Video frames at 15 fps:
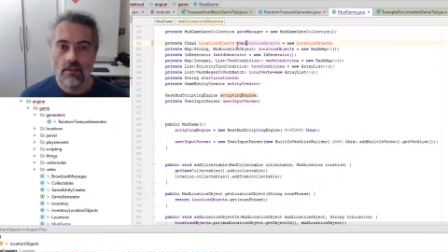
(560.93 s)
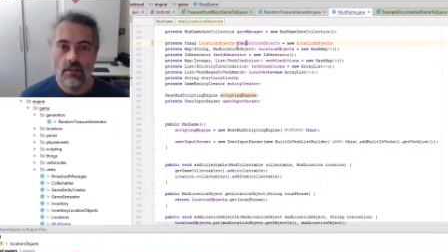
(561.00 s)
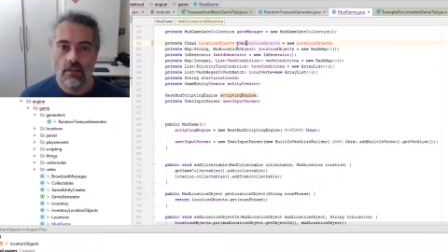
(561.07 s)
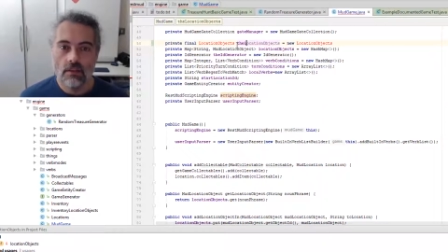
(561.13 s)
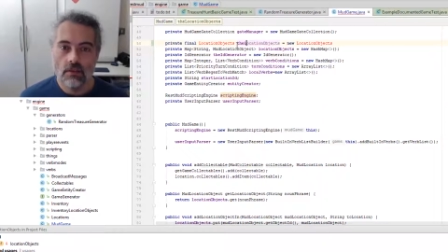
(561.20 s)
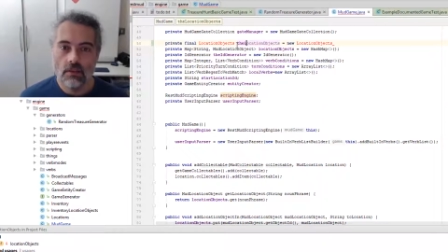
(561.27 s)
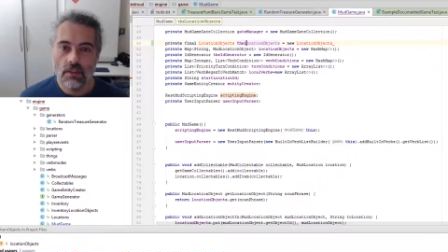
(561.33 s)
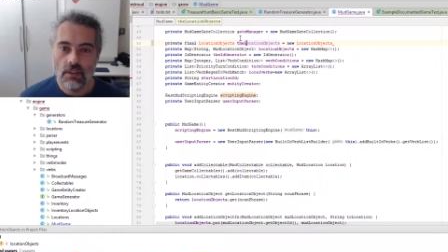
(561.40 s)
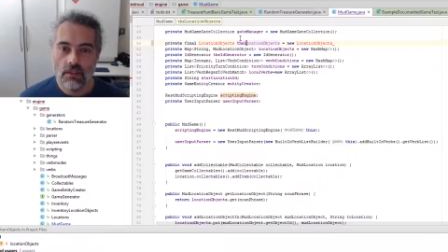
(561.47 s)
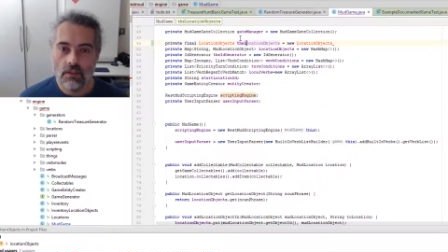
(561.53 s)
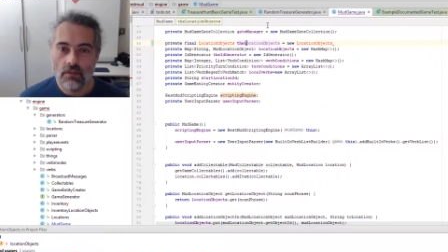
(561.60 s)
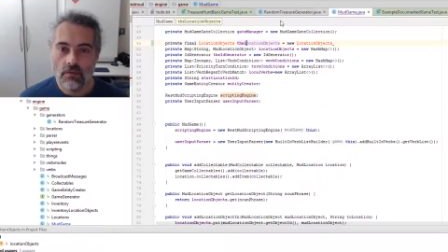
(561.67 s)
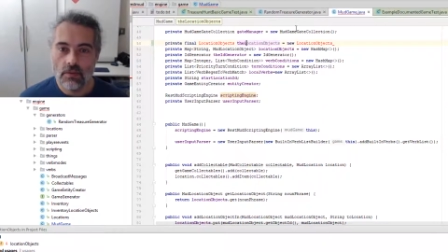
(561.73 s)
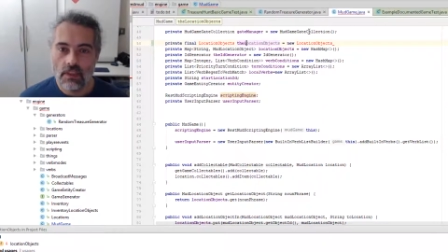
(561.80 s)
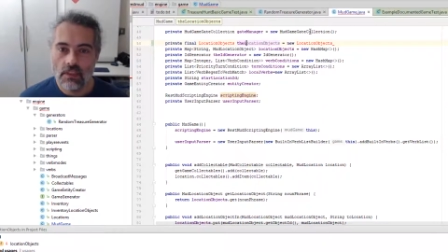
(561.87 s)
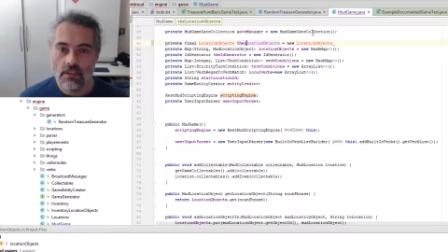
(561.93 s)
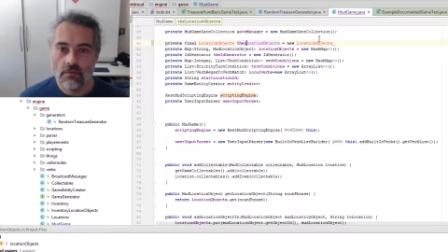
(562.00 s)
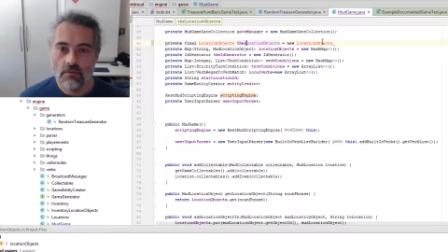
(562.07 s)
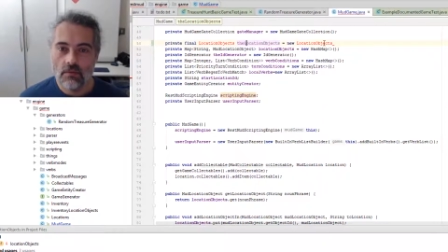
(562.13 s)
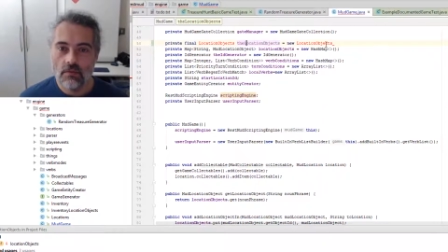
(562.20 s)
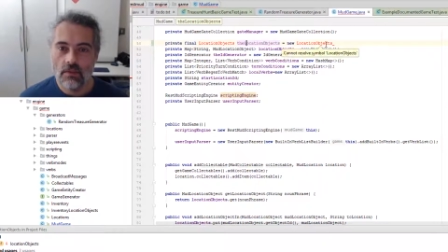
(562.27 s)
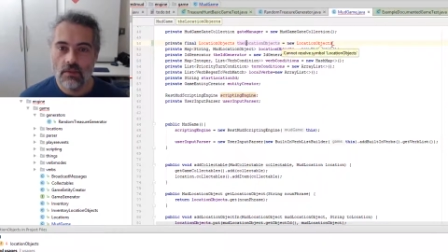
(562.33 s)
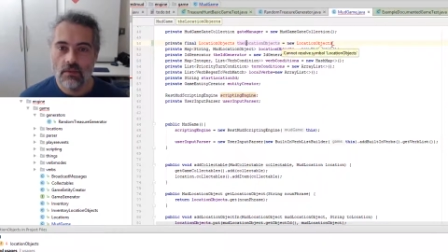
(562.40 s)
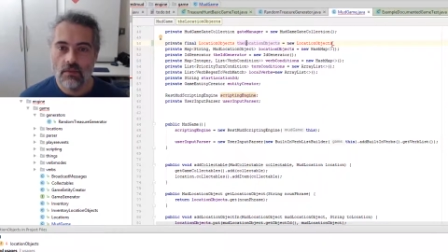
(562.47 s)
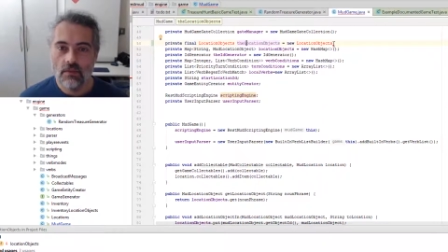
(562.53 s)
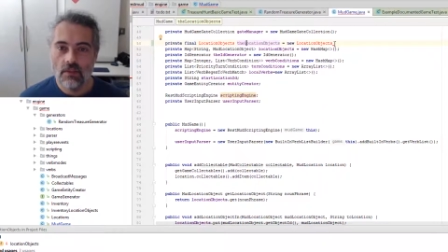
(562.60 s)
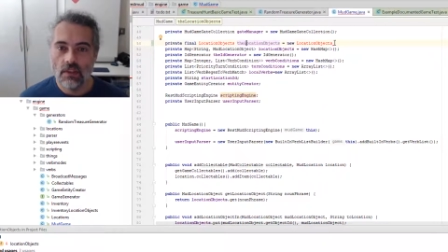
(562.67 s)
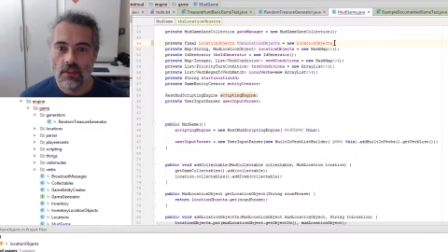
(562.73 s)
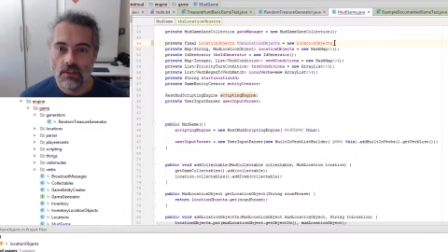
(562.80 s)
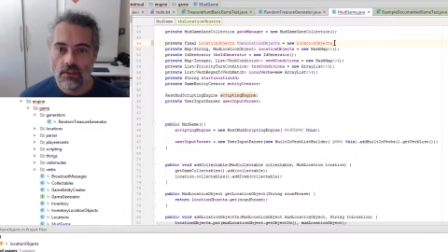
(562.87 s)
The location objects at the moment, new
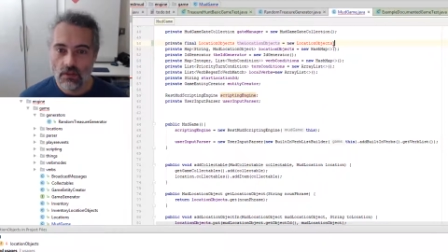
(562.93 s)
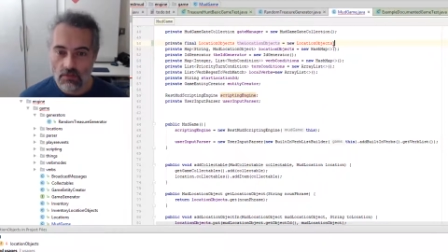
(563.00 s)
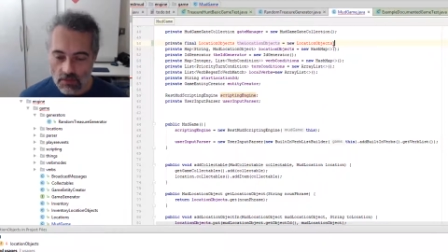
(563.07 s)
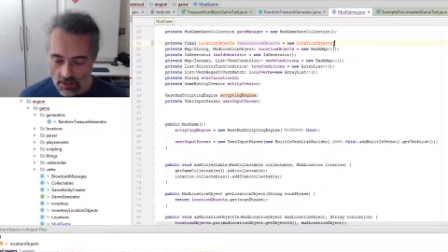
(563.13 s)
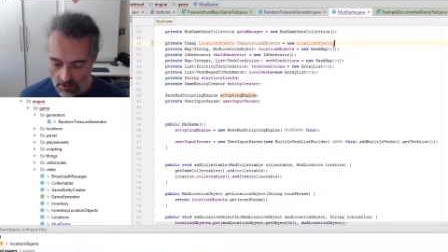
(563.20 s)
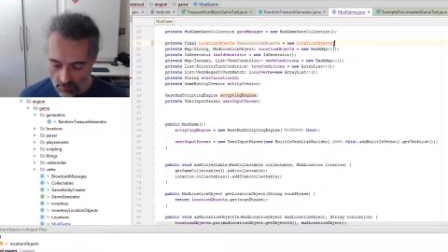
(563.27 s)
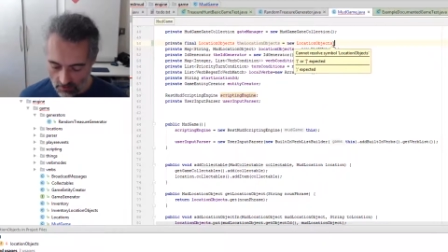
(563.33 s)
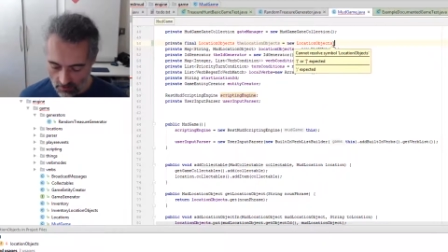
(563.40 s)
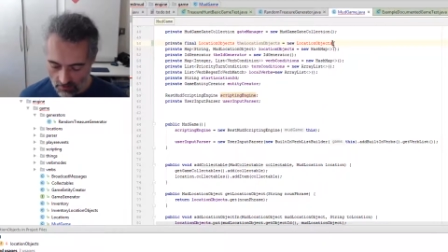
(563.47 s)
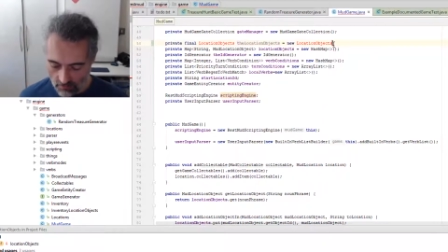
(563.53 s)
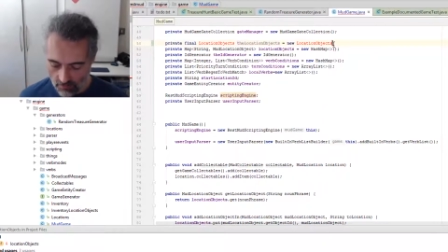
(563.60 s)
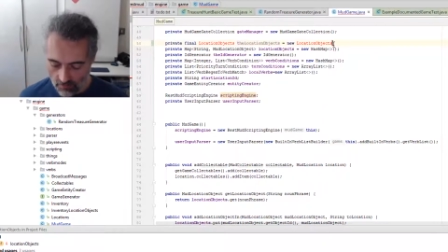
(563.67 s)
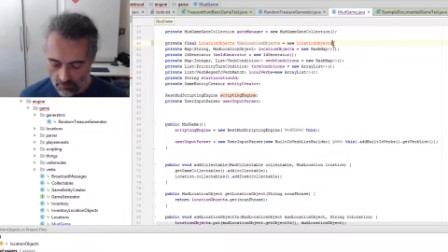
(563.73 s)
location objects.